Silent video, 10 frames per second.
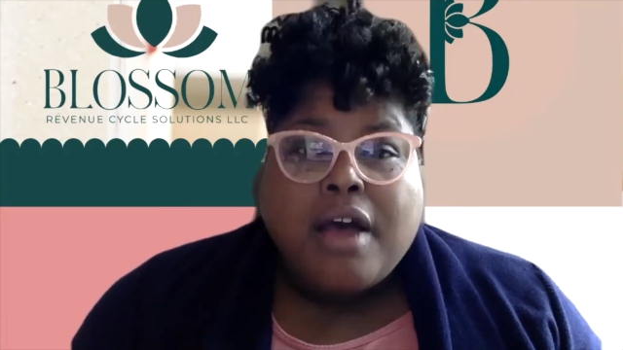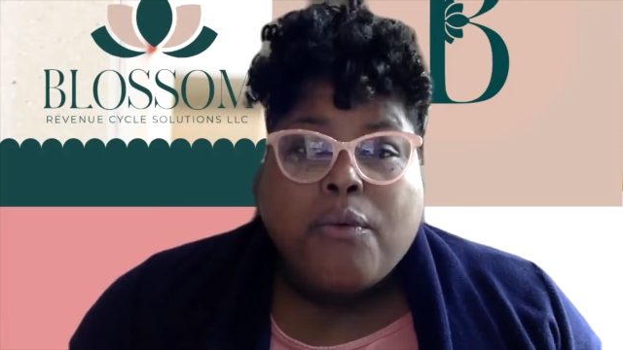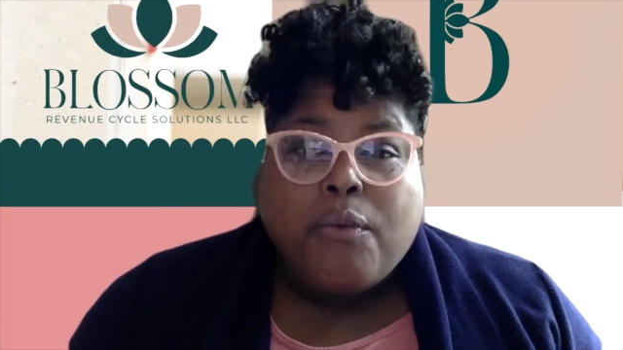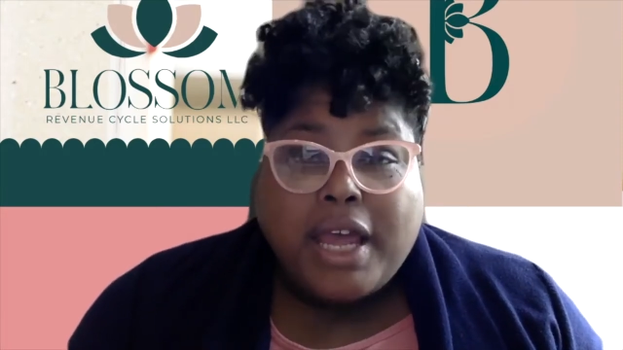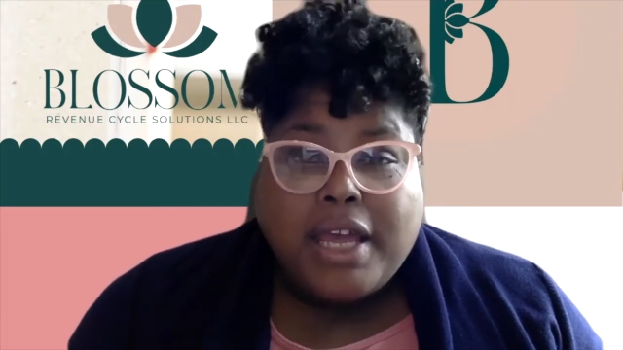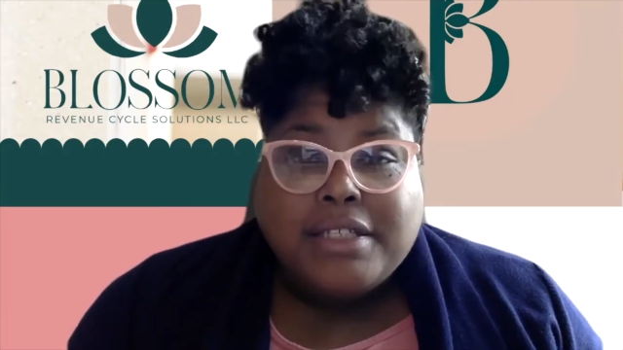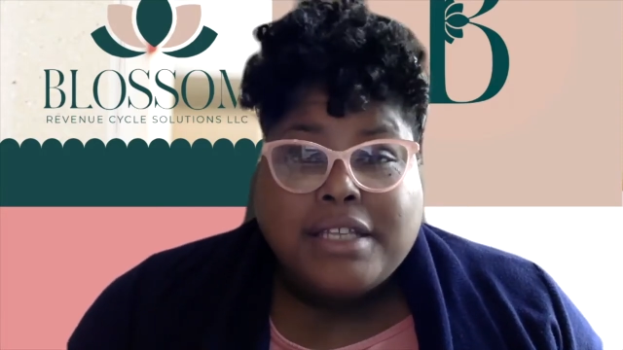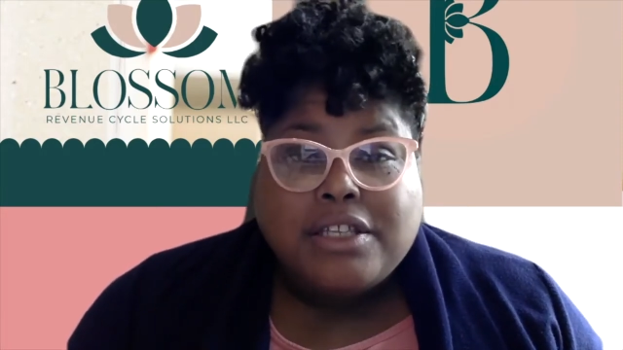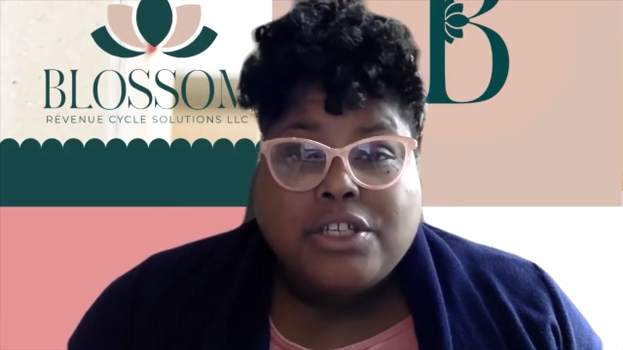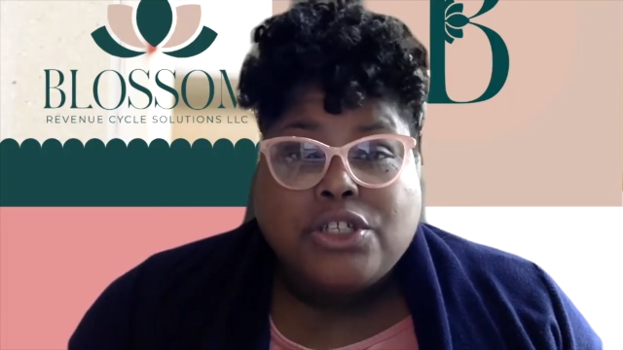ways
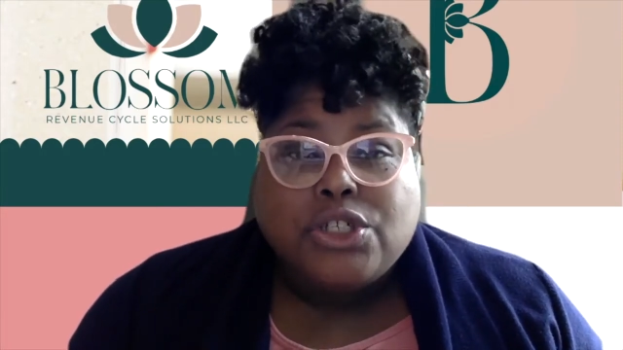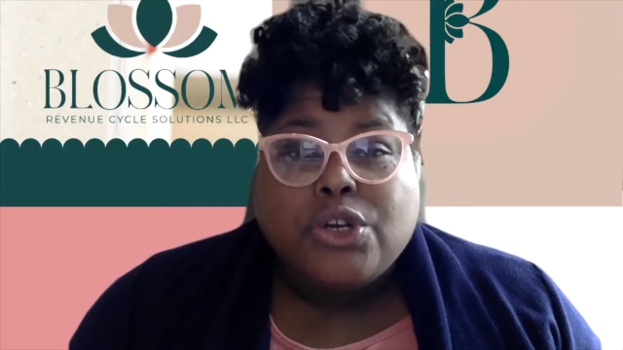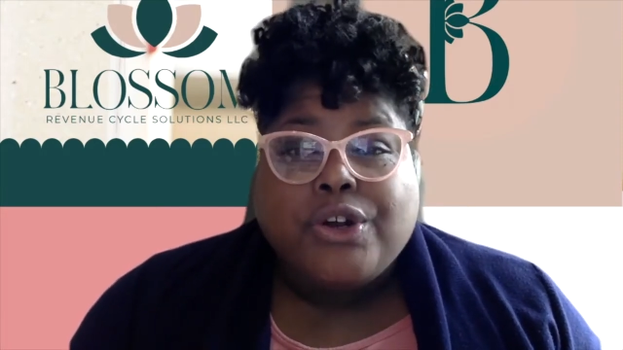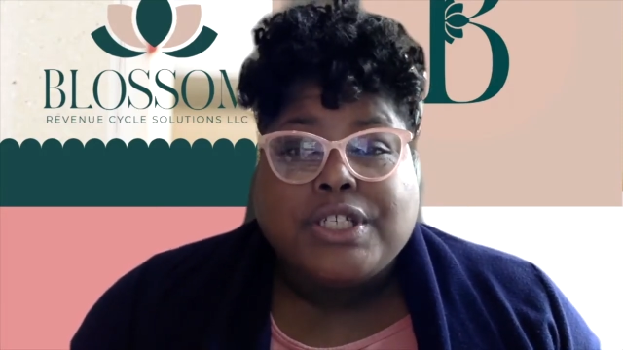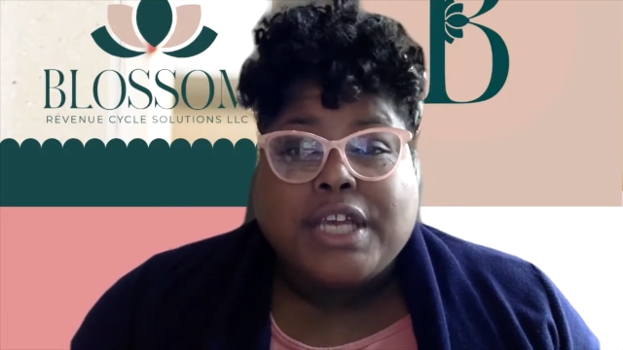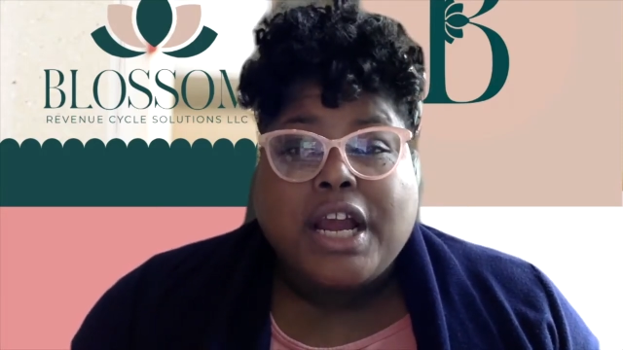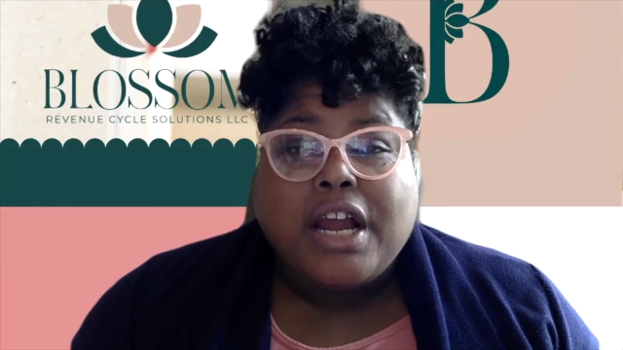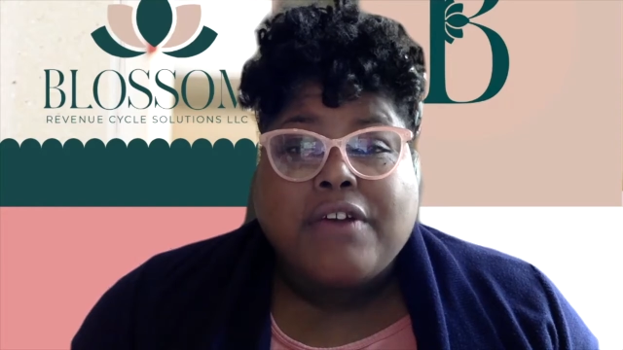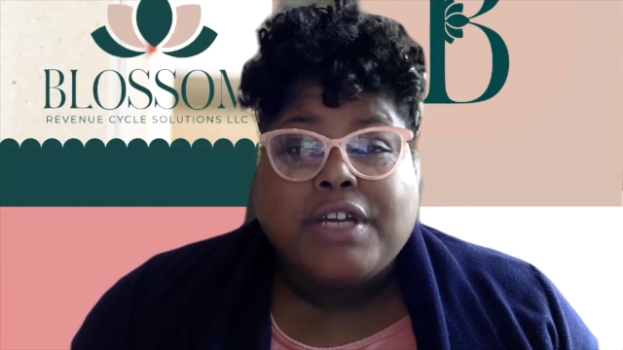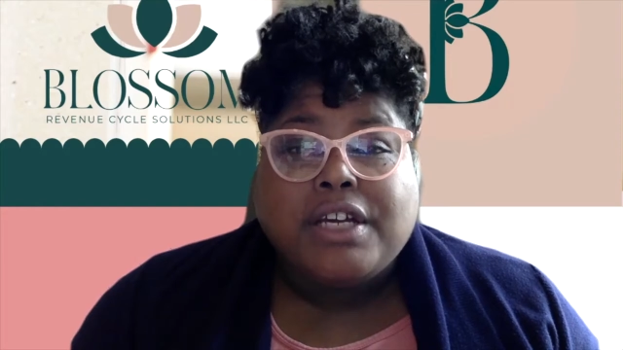that the insurance
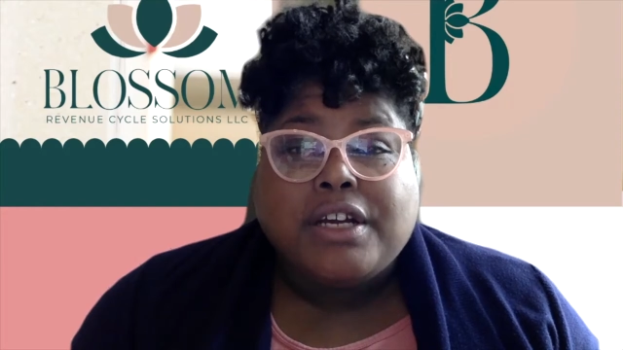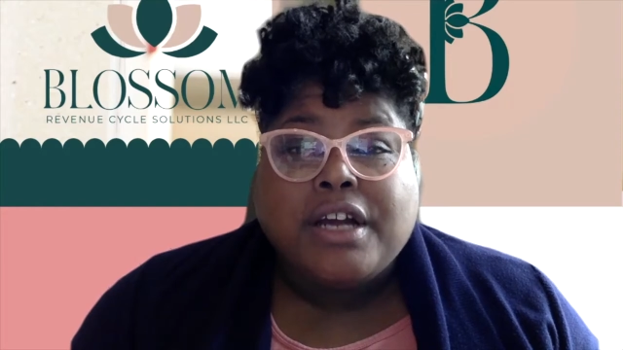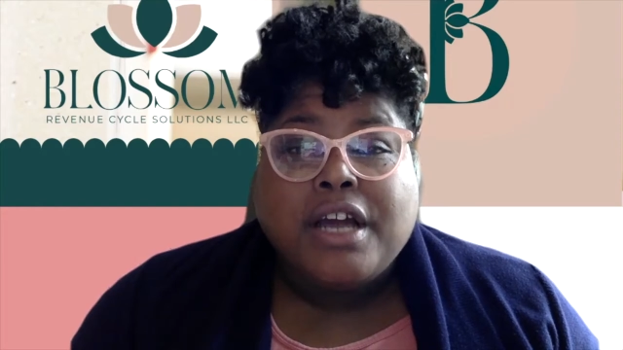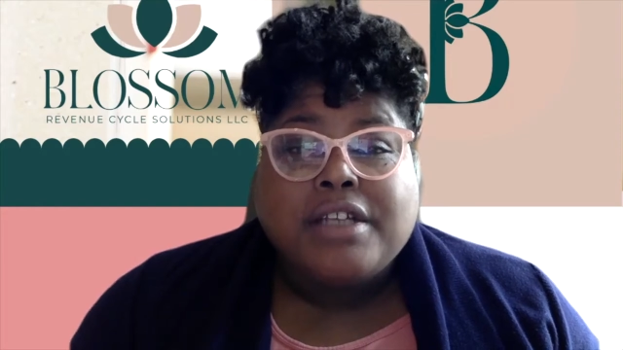carrier